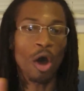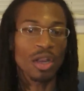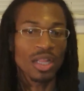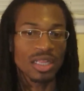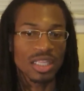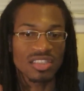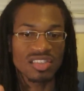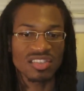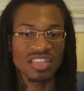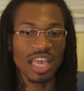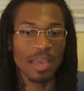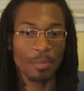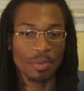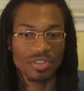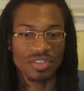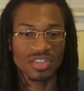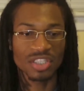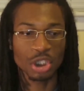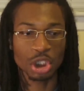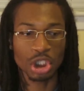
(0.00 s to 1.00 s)
in the same
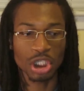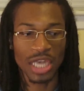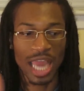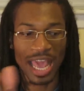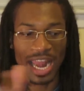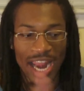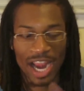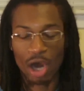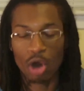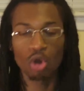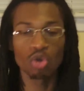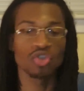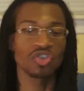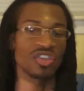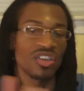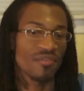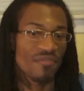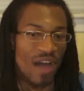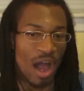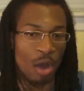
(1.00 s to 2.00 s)
position that
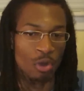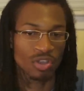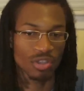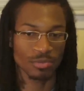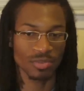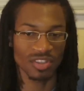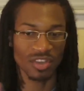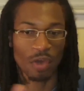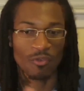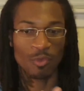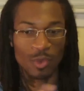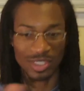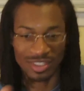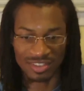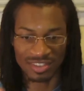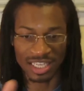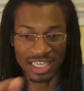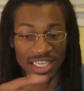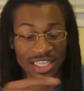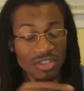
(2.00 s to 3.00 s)
Haroldson found himself with
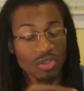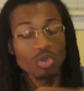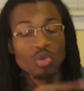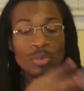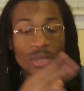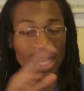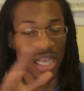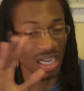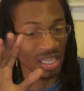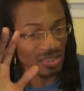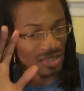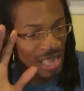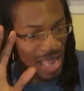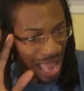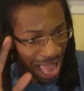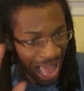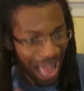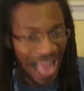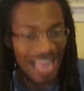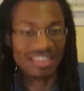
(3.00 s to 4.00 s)
Siggy too, because
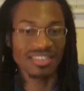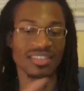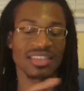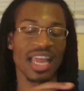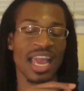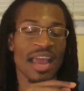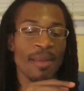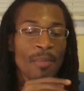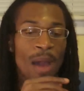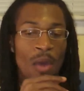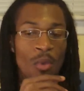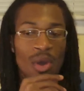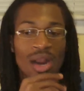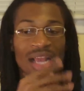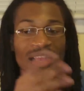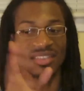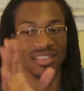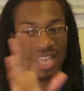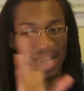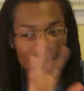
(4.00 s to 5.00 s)
I stand by what
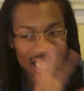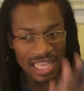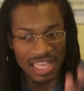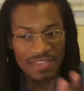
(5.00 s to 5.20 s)
I said.